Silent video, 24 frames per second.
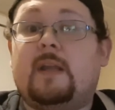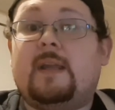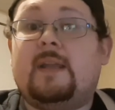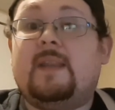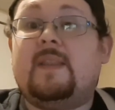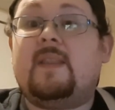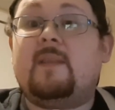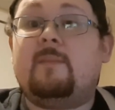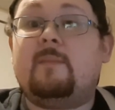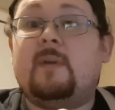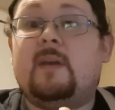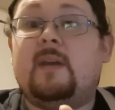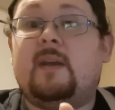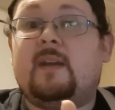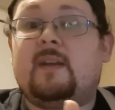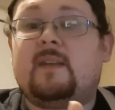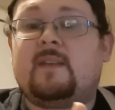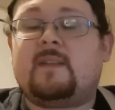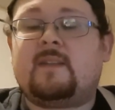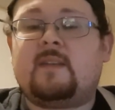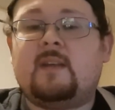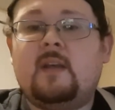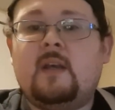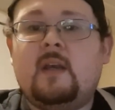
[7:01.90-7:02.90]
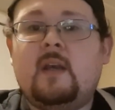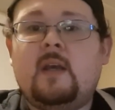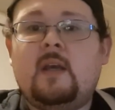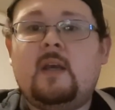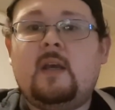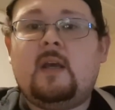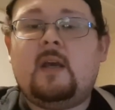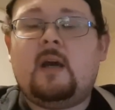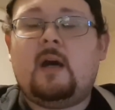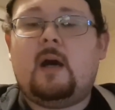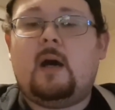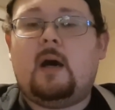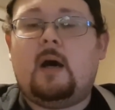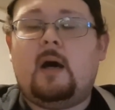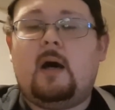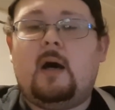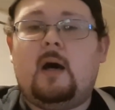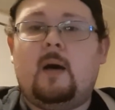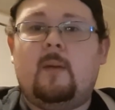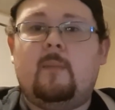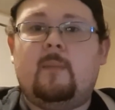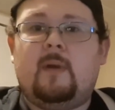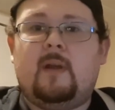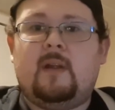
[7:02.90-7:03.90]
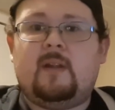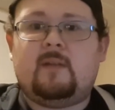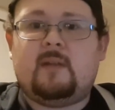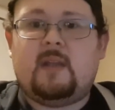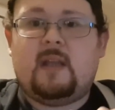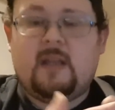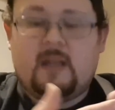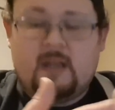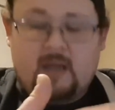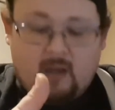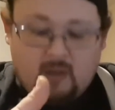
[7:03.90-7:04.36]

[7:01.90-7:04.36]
in the mix. It